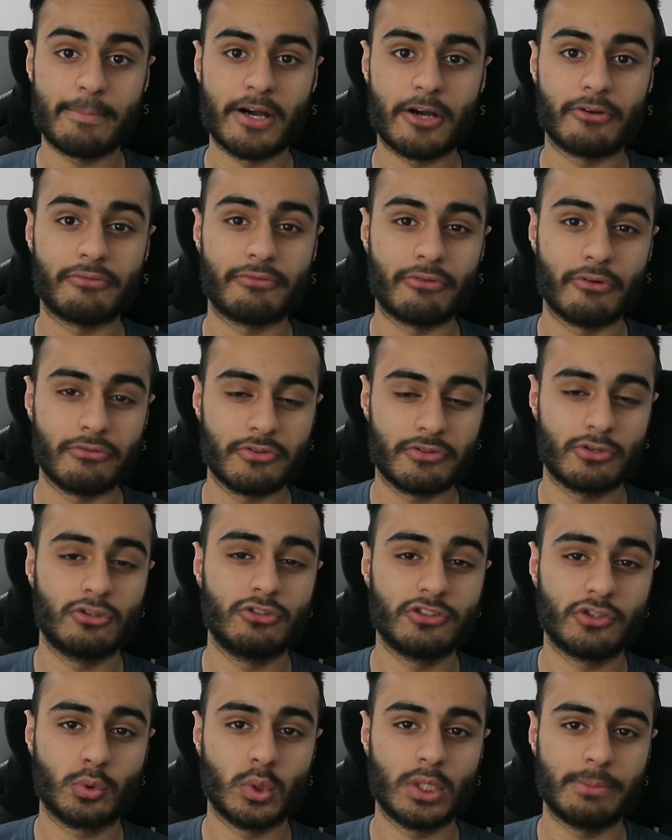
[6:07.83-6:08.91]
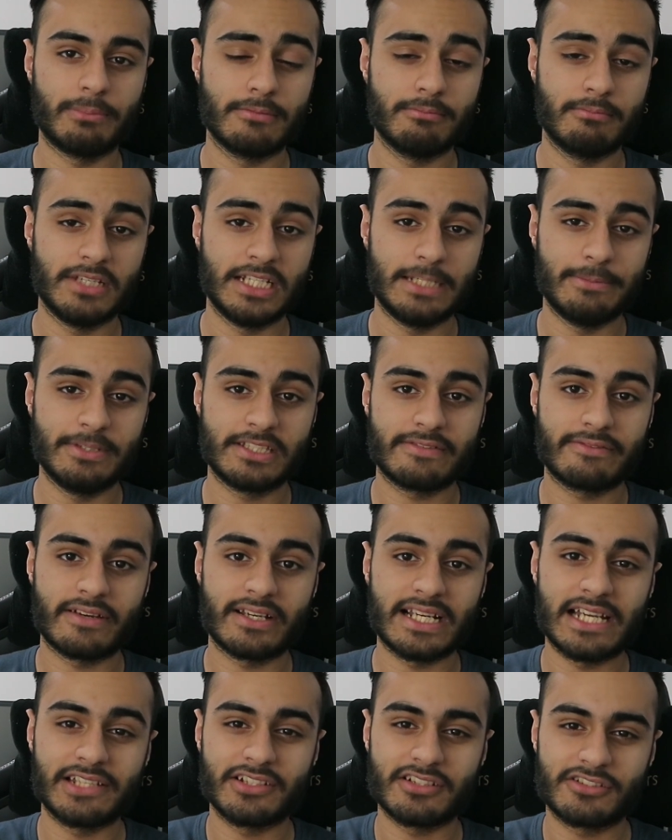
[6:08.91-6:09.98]
mount for another 120mm
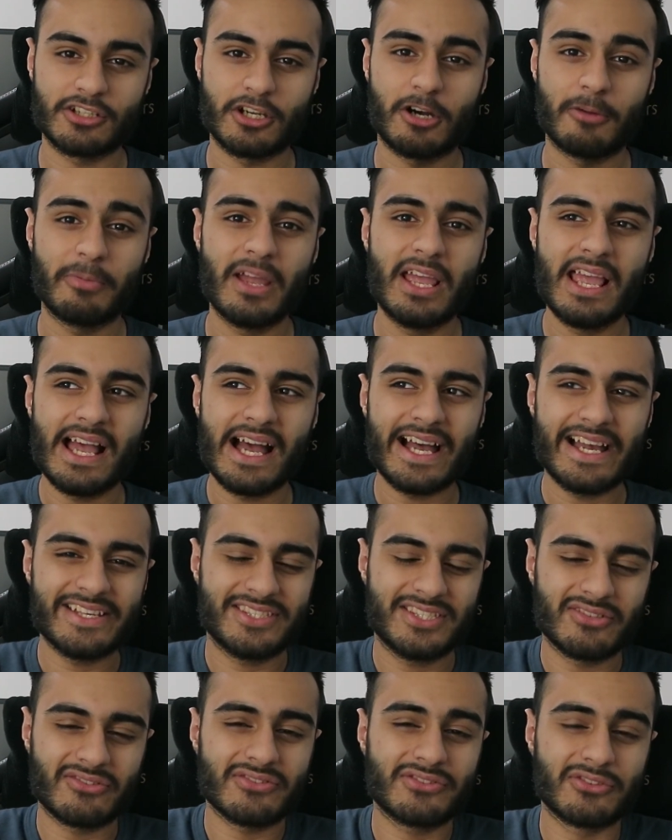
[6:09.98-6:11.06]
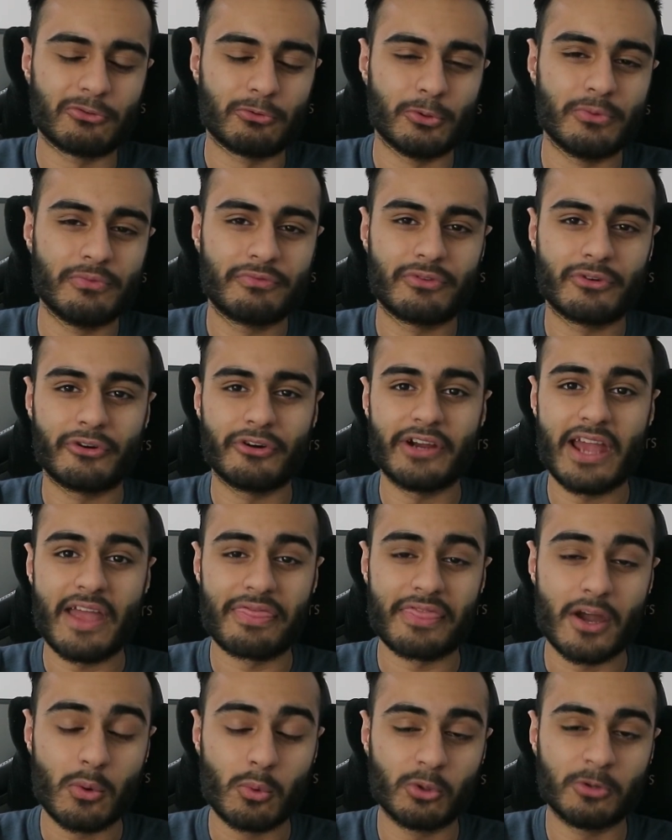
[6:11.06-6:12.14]
fan at the top, as there is the room for it,
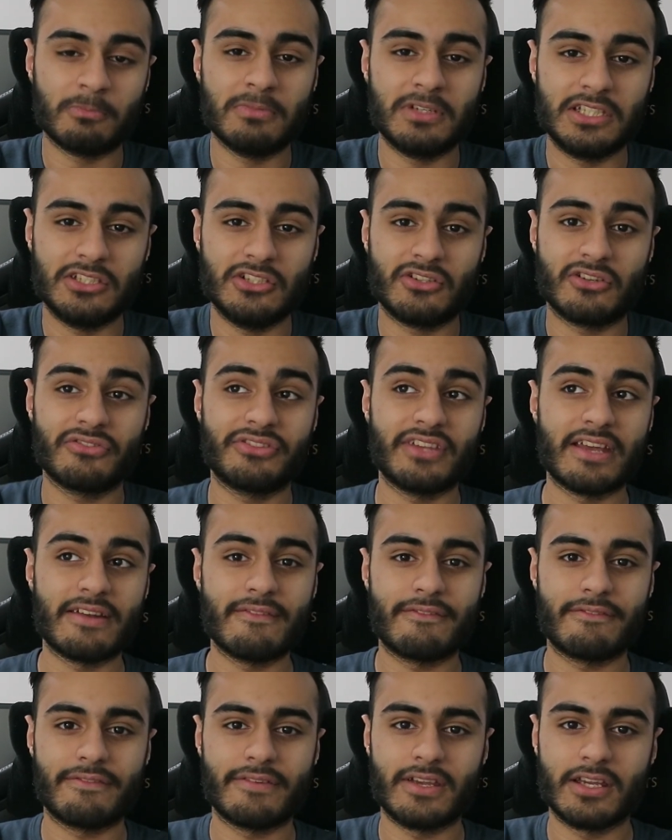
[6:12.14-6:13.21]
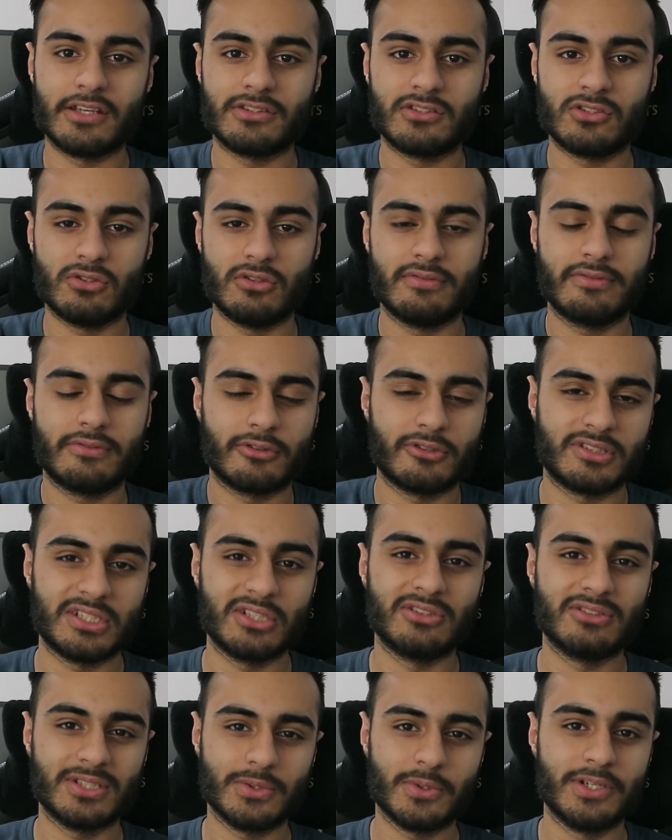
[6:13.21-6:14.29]
and that would mean you could then fit a 240
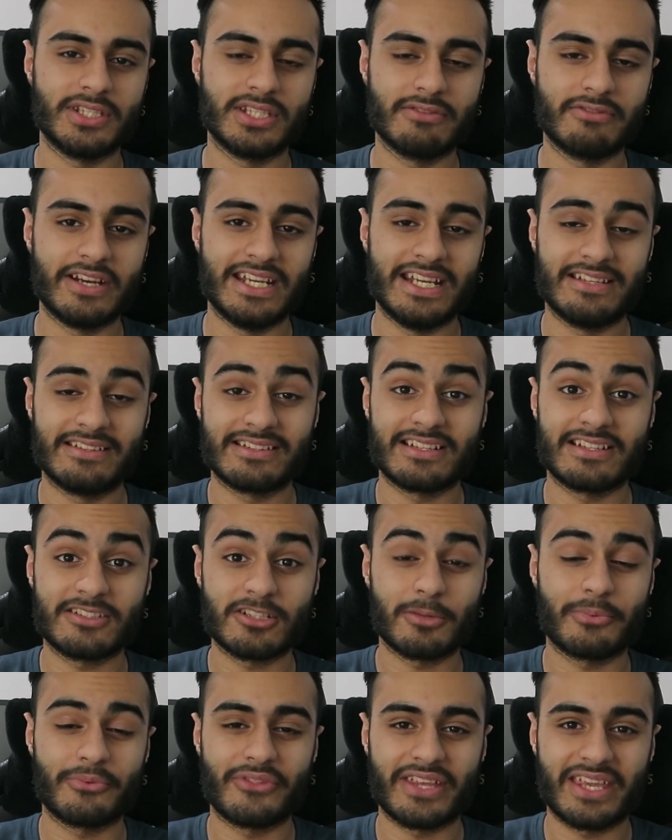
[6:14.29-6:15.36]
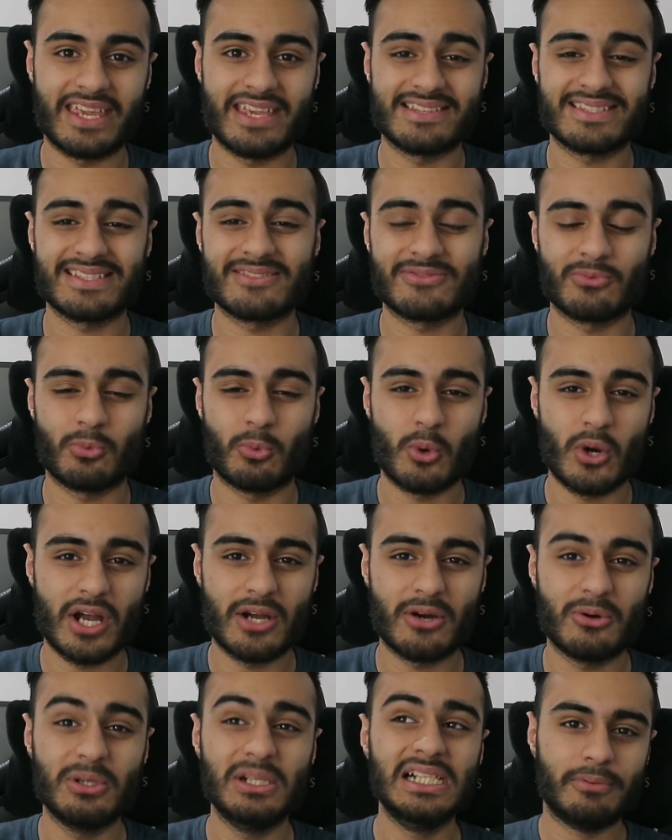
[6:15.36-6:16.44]
or 280 radiator at the top of the case as
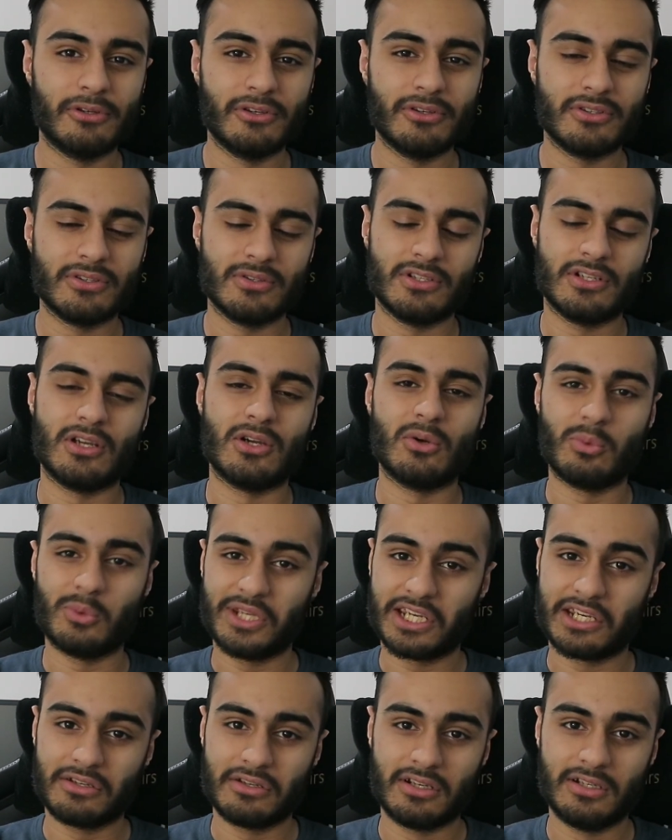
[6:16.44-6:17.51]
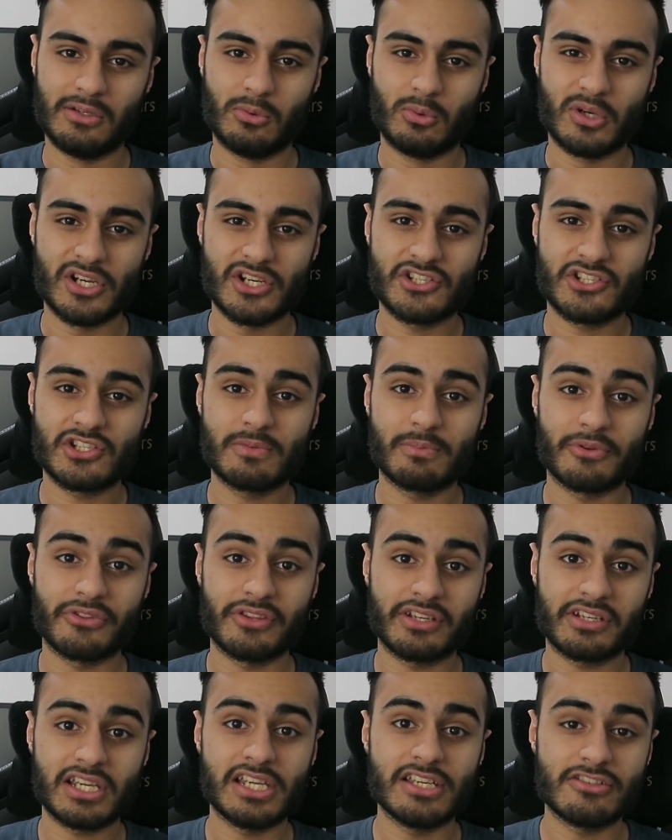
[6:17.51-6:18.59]
well, but you know, we can only wish. But
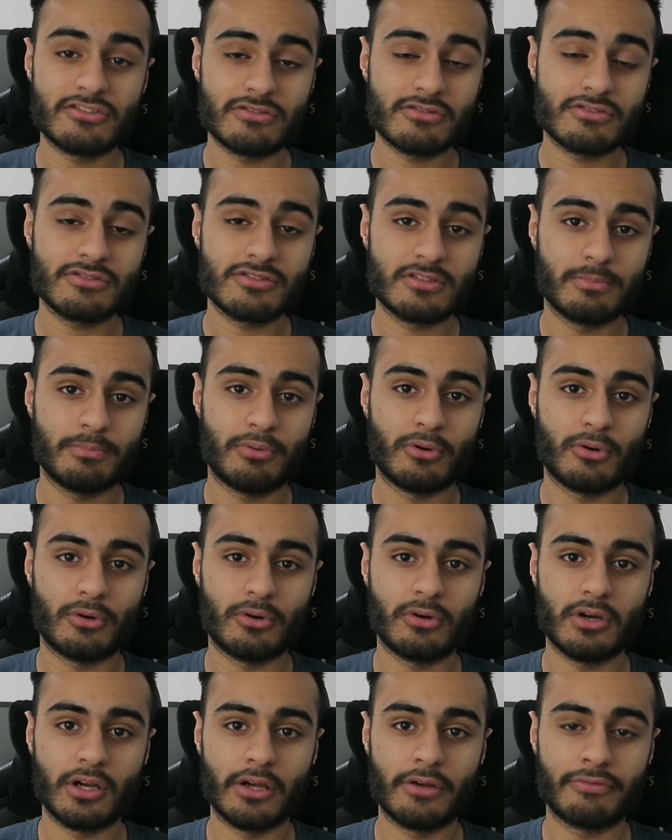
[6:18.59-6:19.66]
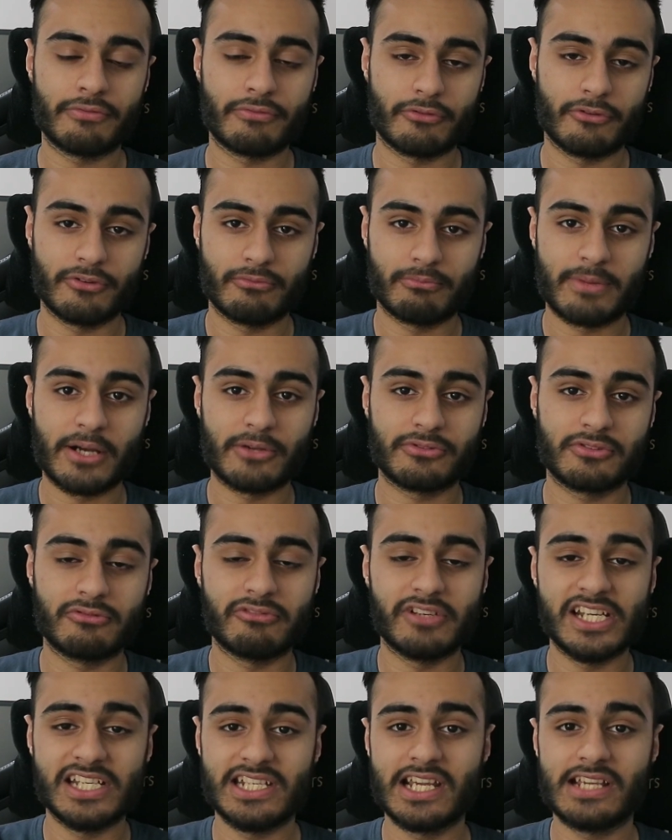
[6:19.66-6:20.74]
the case does support a front mounted
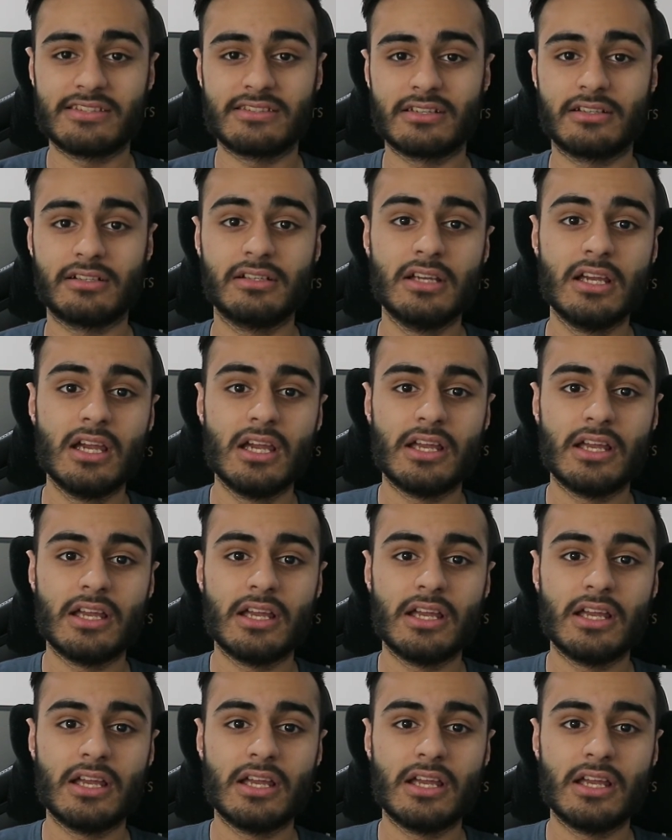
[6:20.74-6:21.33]
radiator,